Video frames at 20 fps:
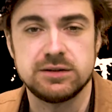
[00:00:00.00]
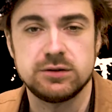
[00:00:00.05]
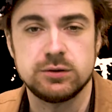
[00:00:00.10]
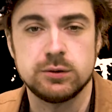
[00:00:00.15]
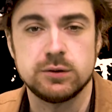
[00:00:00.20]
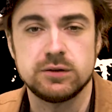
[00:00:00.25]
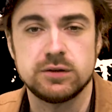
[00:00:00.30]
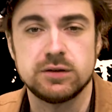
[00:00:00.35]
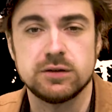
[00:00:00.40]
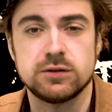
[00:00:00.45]

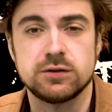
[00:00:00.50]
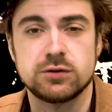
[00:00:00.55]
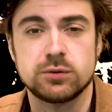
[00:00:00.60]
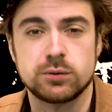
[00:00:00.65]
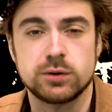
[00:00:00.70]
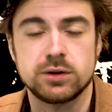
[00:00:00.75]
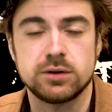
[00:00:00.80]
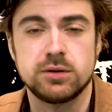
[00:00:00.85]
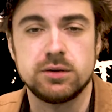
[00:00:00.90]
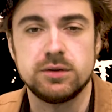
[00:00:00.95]
to its
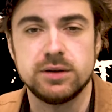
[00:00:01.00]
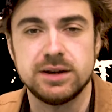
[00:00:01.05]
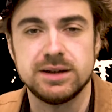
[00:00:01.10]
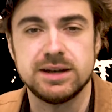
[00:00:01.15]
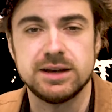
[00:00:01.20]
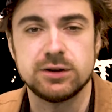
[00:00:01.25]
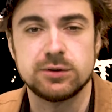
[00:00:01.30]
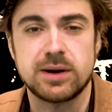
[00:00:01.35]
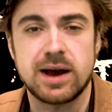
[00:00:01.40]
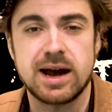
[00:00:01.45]
sensorial
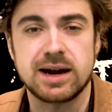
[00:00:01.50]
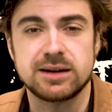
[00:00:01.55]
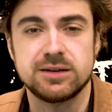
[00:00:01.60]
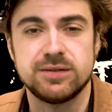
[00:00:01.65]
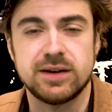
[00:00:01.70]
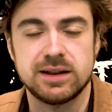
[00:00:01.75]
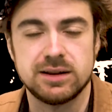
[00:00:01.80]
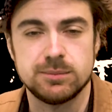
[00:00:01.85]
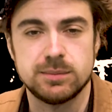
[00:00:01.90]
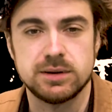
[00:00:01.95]
and
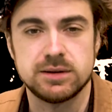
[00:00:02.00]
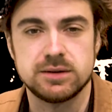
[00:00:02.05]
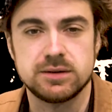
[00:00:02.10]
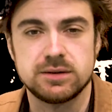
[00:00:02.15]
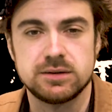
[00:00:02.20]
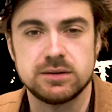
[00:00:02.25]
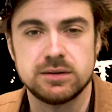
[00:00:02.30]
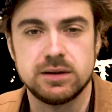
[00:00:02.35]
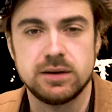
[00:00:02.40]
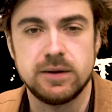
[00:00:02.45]
interactive
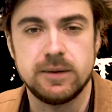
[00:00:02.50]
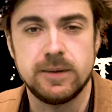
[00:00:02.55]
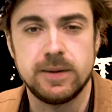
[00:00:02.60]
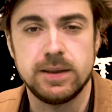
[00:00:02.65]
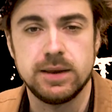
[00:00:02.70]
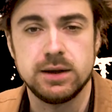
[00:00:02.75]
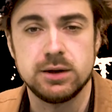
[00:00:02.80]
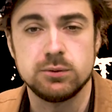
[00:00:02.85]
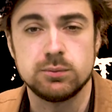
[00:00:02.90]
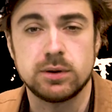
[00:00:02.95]
elements,
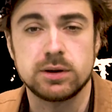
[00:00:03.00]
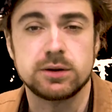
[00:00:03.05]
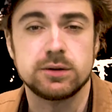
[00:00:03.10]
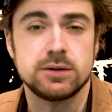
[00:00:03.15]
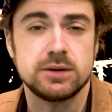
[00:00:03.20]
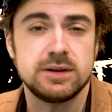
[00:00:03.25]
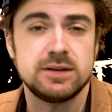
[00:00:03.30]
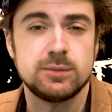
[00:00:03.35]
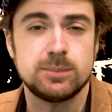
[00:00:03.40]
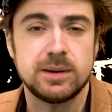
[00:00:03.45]

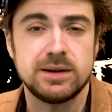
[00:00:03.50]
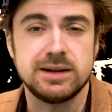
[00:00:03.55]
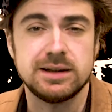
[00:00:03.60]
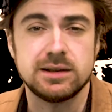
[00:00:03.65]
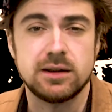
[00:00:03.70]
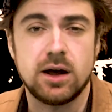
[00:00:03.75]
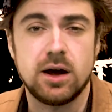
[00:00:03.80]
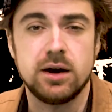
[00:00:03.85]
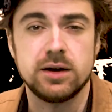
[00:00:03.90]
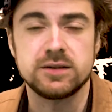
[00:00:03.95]
regularly
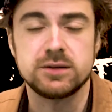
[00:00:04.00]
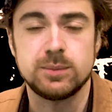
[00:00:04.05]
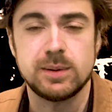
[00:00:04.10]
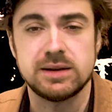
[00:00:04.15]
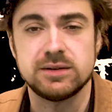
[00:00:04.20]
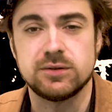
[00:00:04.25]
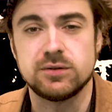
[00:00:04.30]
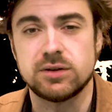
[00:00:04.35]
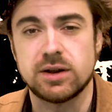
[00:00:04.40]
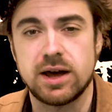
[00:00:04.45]
spending long
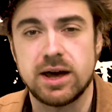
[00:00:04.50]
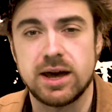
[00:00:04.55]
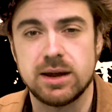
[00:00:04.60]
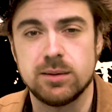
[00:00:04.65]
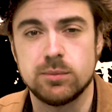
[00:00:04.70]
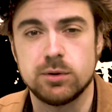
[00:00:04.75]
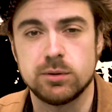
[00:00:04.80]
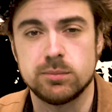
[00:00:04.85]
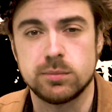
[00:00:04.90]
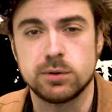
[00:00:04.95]
spans of
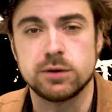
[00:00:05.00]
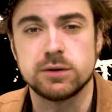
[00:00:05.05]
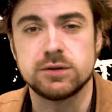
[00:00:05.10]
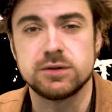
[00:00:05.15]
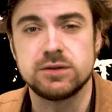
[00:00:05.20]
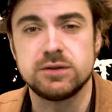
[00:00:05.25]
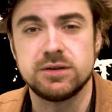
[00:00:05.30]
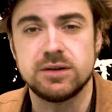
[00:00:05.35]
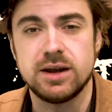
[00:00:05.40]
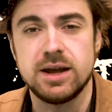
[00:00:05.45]
time
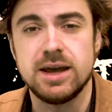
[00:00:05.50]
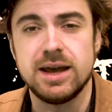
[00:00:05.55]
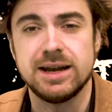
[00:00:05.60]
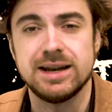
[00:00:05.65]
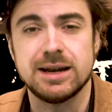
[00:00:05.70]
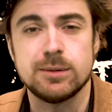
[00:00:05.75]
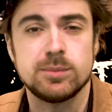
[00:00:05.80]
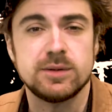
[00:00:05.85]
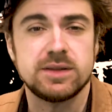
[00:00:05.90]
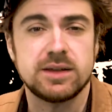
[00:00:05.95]
immersed
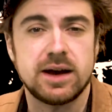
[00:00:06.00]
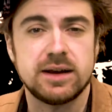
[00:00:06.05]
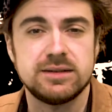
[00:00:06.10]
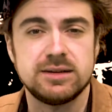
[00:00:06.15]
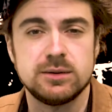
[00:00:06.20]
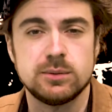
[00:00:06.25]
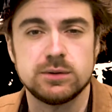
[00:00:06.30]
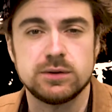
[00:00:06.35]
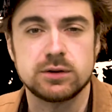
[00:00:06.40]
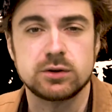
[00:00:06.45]
and
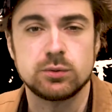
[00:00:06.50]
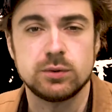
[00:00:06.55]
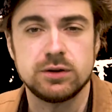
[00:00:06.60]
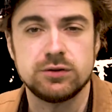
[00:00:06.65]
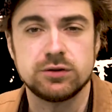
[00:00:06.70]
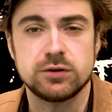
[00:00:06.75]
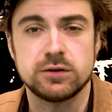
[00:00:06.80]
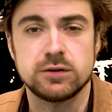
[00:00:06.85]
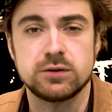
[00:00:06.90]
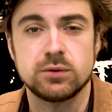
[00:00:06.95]
empathizing with the
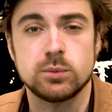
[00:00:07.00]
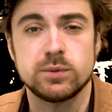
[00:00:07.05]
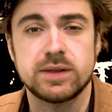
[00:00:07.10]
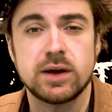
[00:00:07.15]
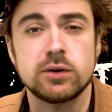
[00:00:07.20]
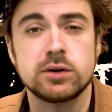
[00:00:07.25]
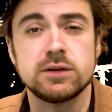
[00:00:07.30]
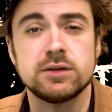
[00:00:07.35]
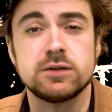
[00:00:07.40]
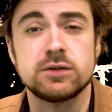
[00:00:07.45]
creatures
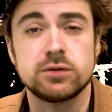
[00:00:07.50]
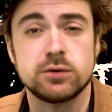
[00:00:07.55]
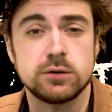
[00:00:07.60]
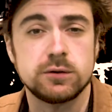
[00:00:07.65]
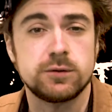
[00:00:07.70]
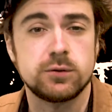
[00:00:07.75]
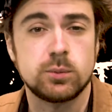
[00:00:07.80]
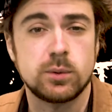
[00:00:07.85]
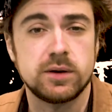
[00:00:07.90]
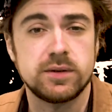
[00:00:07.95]
without
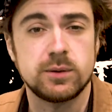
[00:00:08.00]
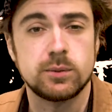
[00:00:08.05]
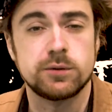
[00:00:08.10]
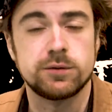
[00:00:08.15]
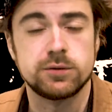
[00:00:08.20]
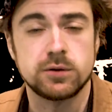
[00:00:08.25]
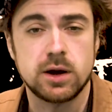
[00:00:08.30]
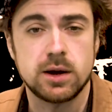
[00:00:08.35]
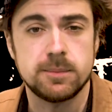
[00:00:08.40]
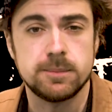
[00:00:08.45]
concern for where they
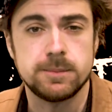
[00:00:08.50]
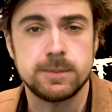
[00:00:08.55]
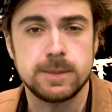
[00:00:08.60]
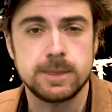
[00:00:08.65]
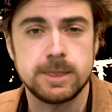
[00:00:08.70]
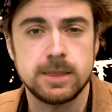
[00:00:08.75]
were from.